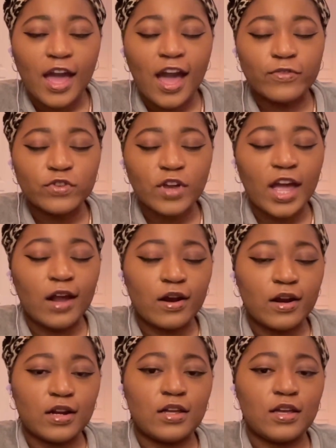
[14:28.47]
after
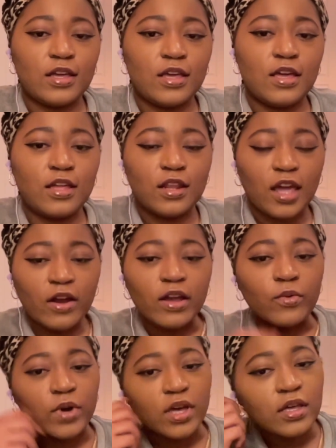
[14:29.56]
Hagrid and
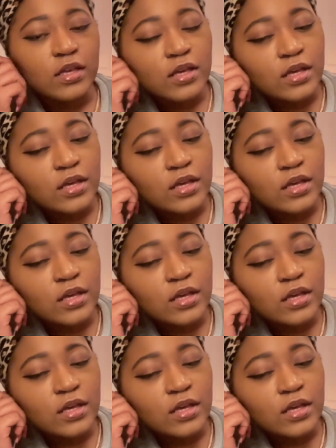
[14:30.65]
Harry went.